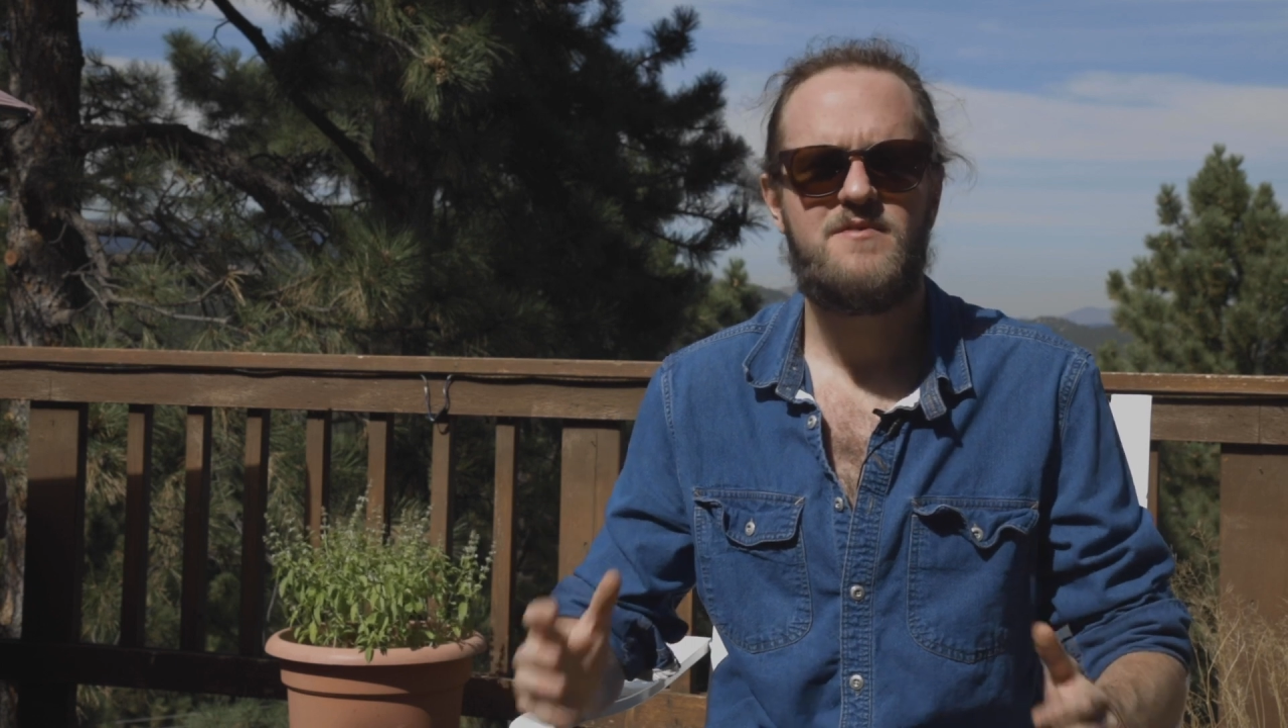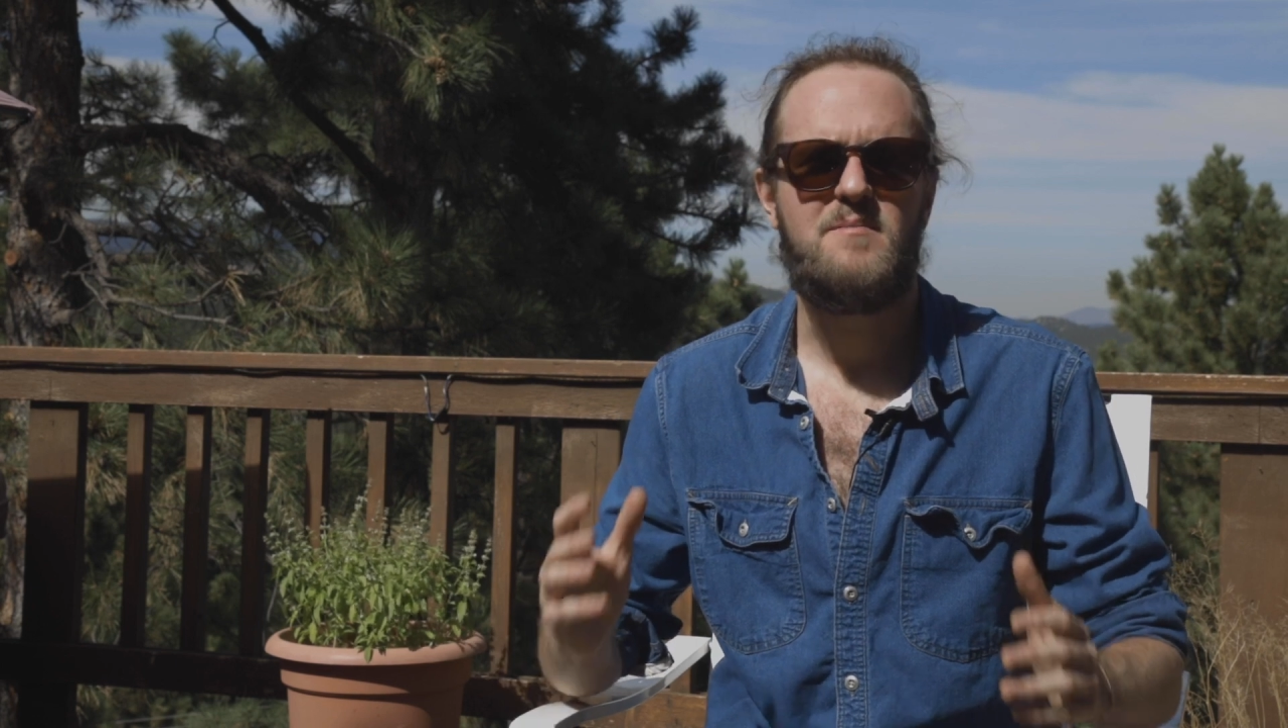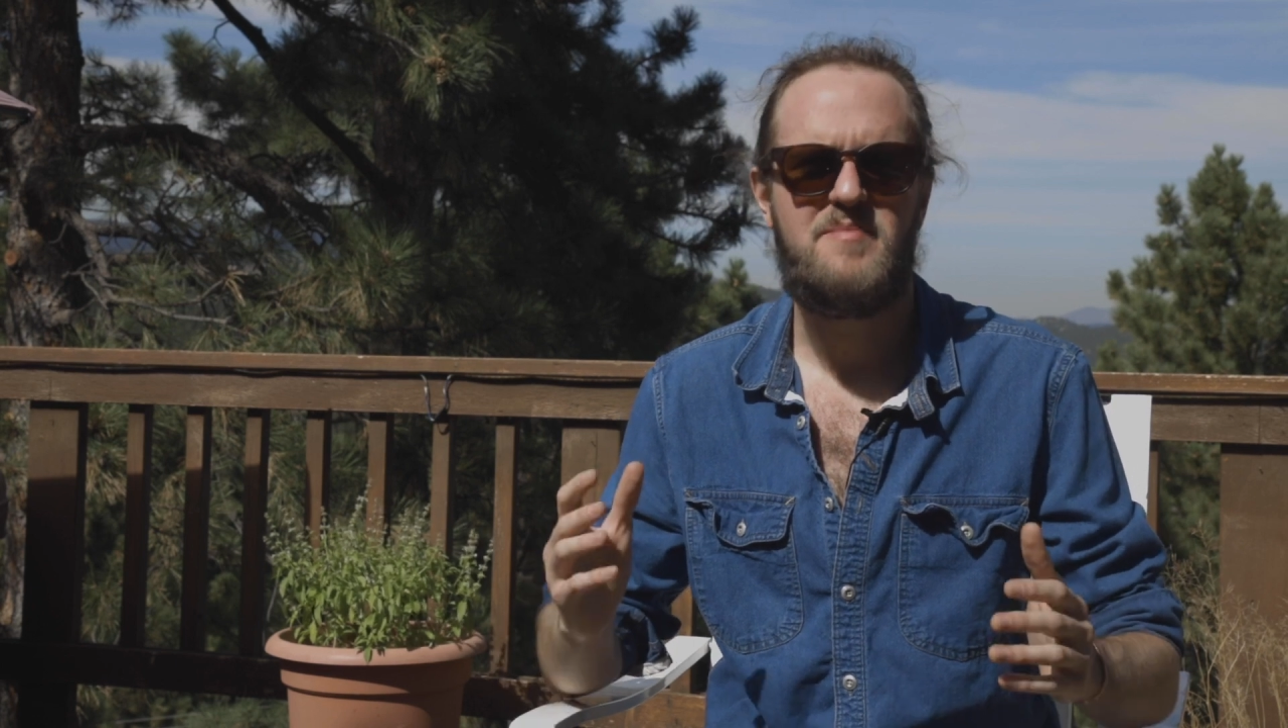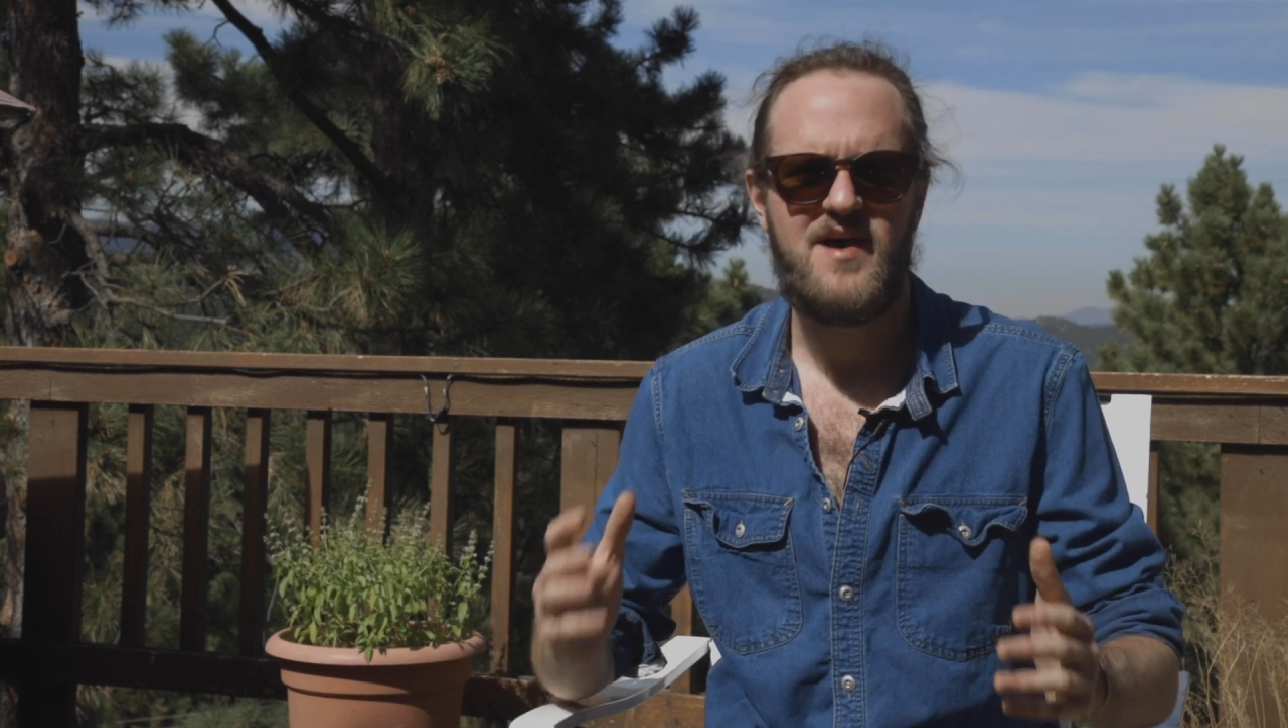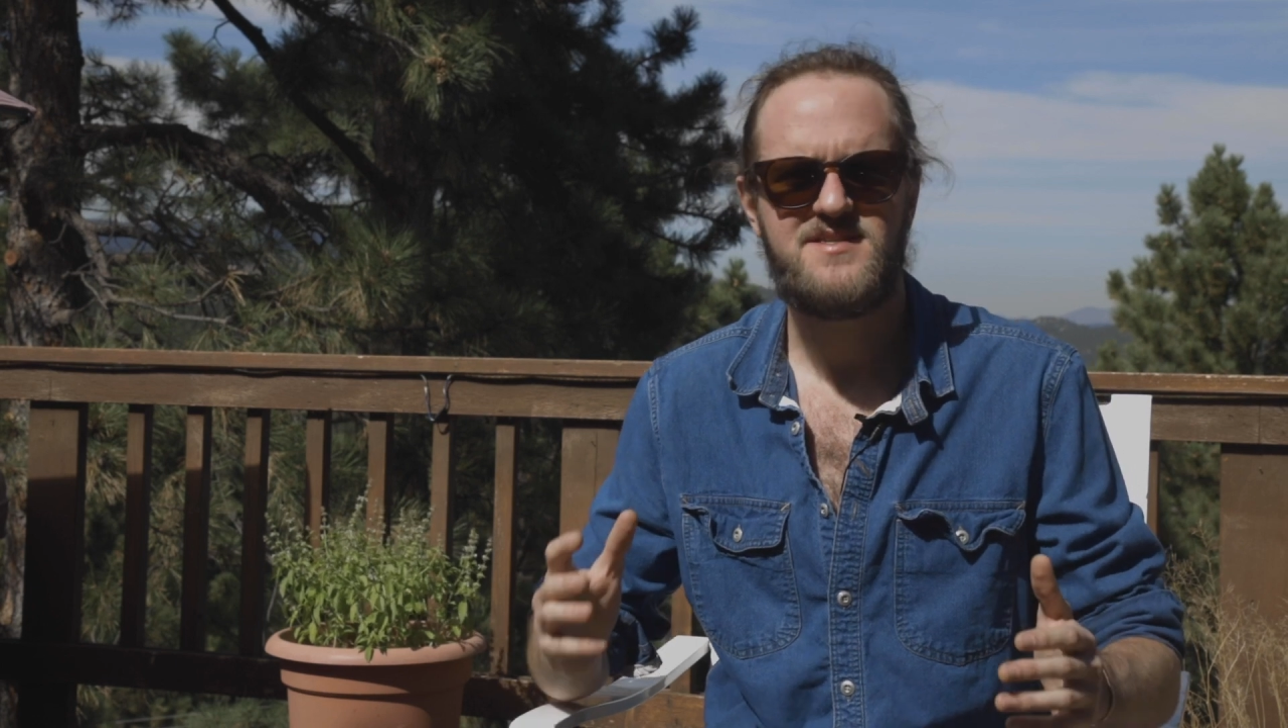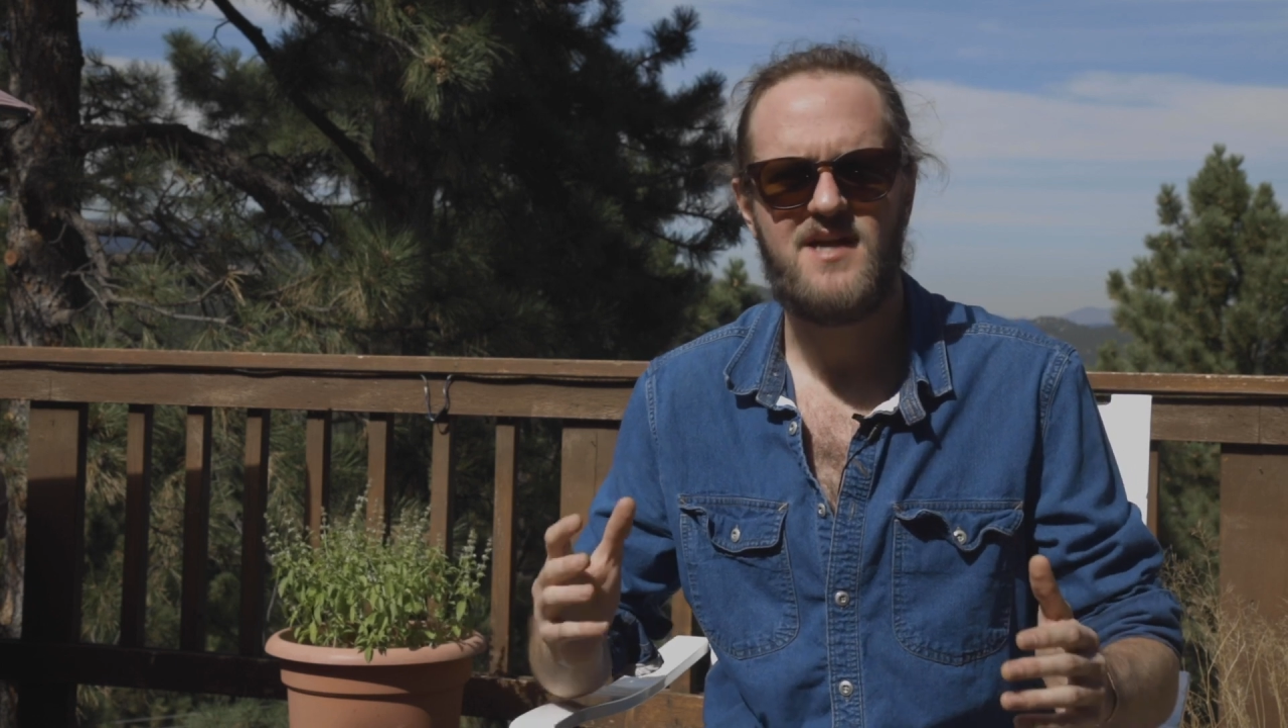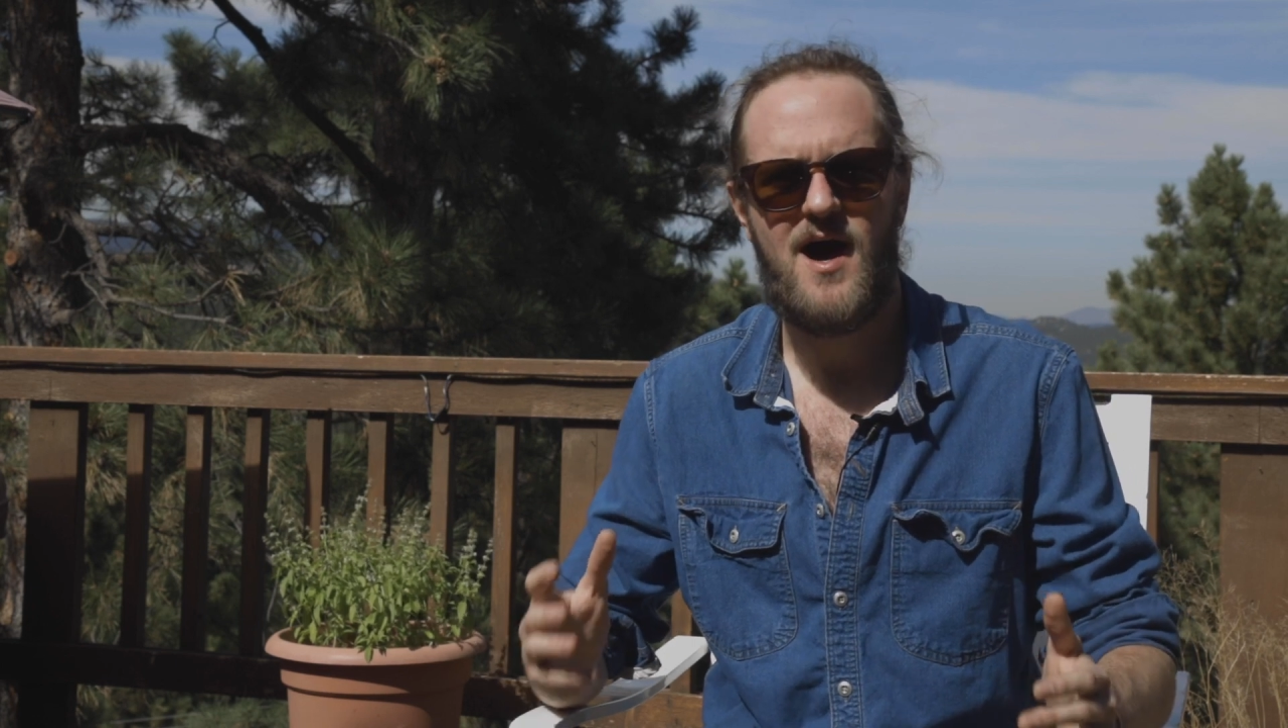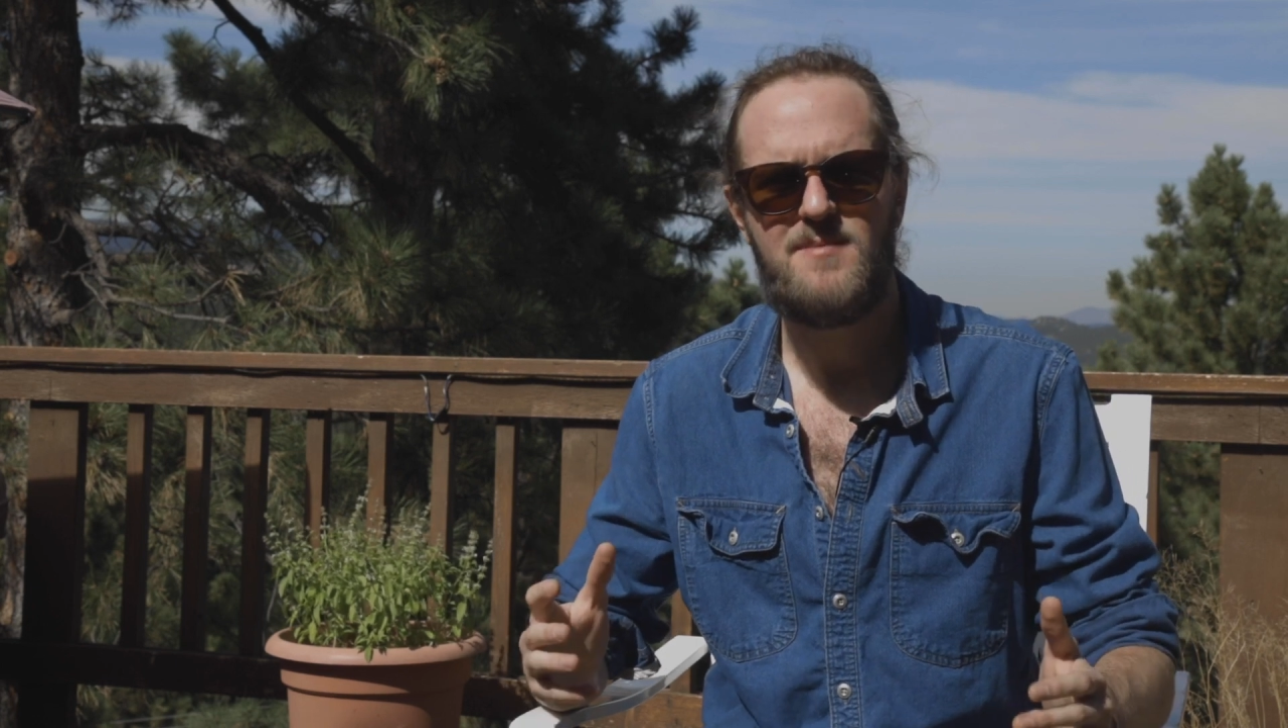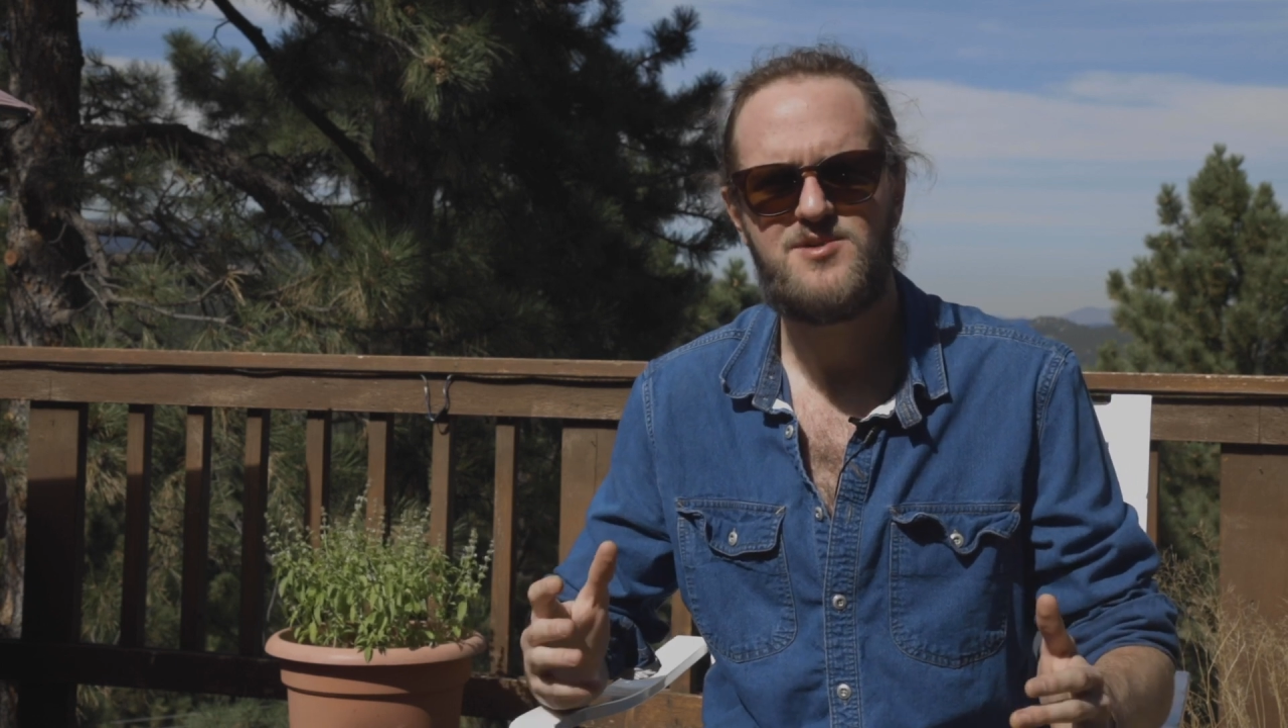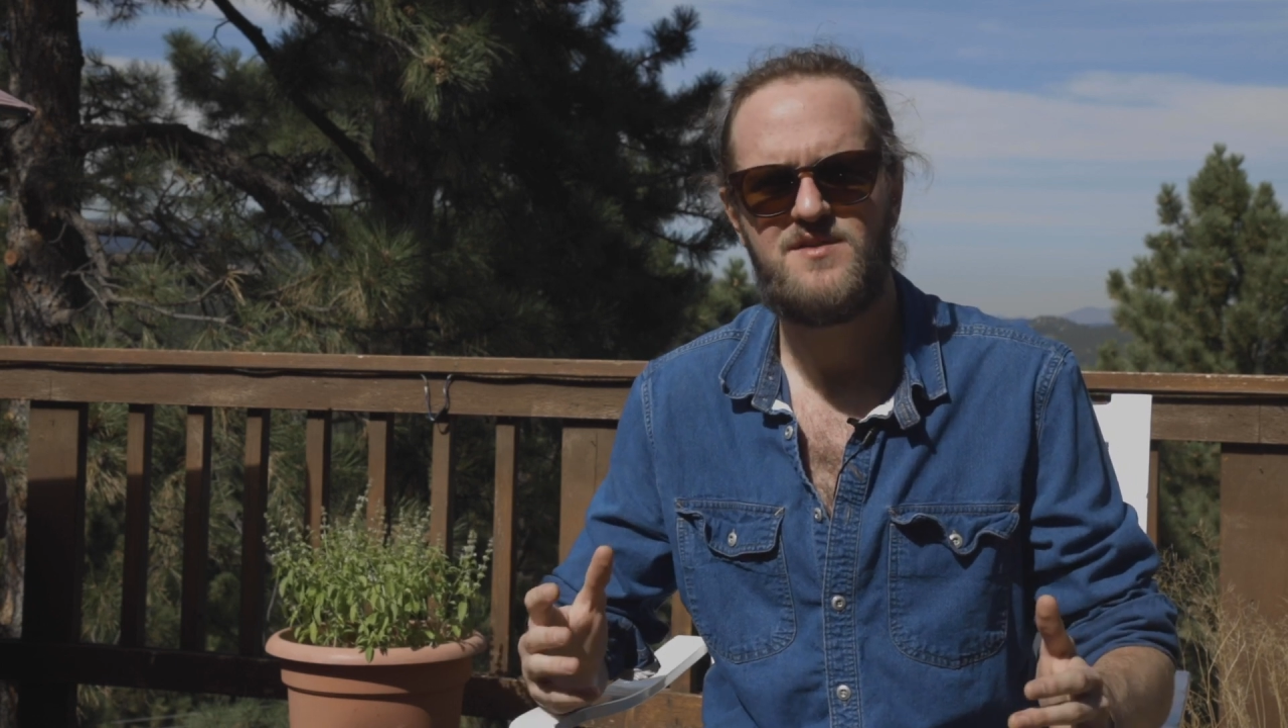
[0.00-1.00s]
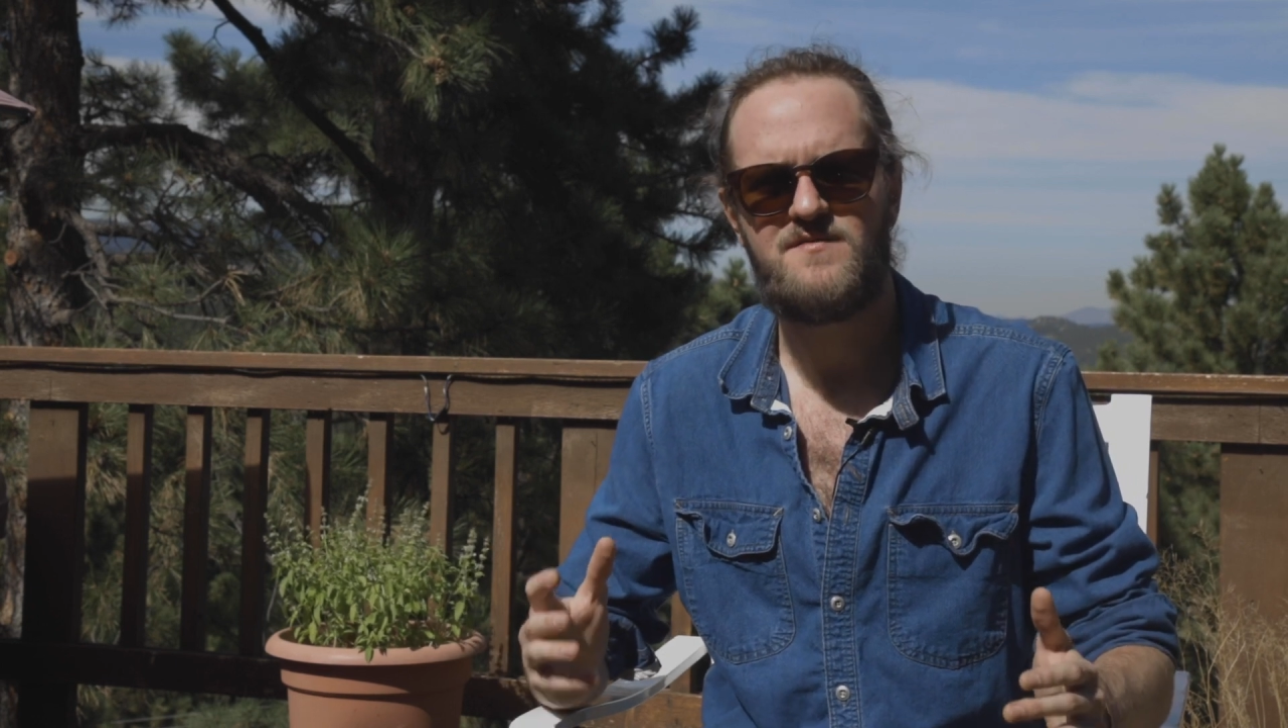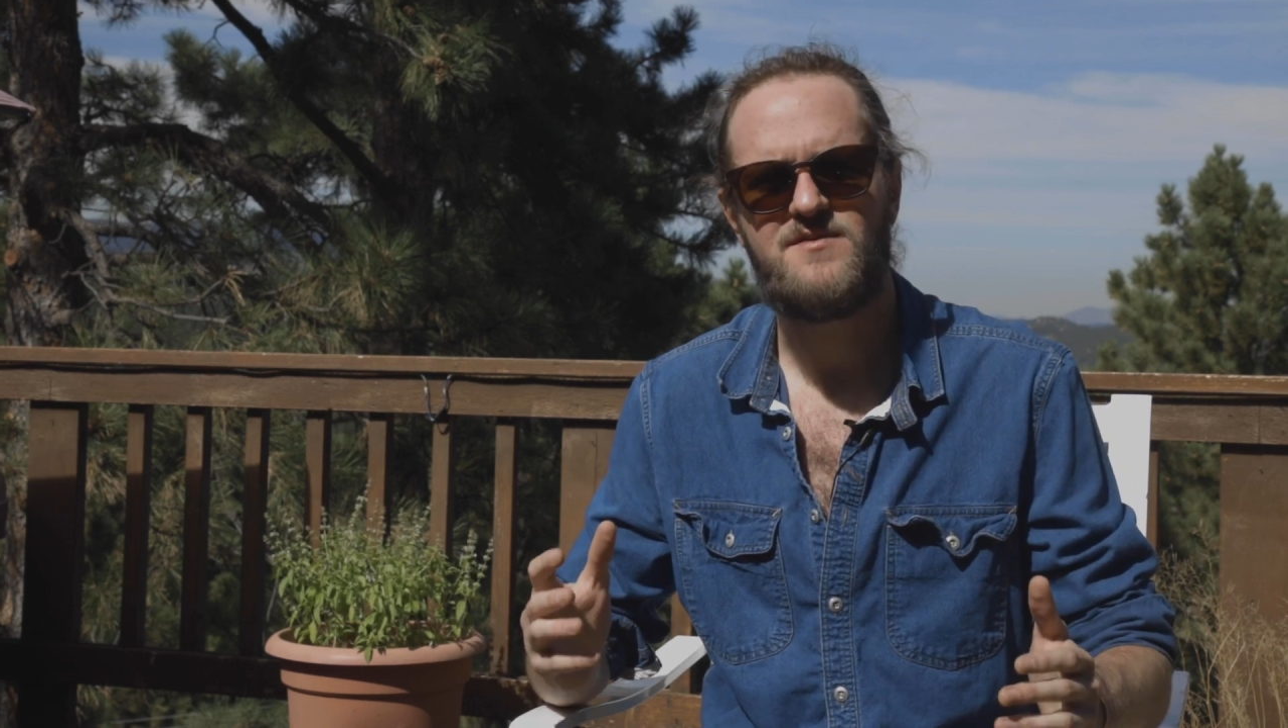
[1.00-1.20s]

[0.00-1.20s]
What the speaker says: the best option